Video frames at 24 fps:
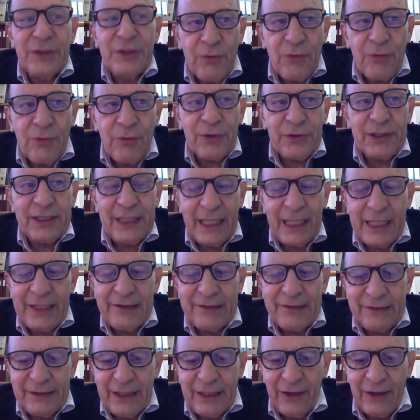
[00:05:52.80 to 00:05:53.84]
which is no
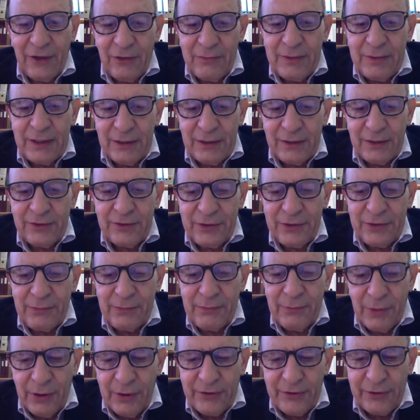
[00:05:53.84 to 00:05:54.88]
more the case now
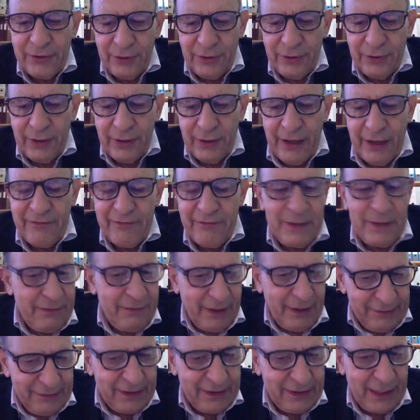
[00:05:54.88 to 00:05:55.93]
because the mother has
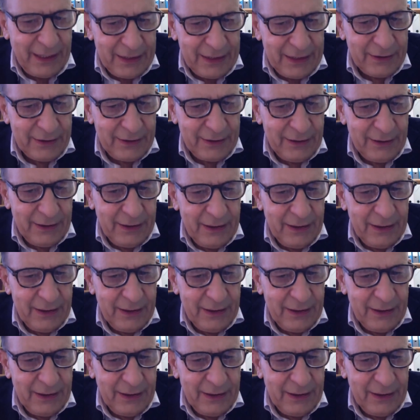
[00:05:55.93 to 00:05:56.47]
been vaccinated.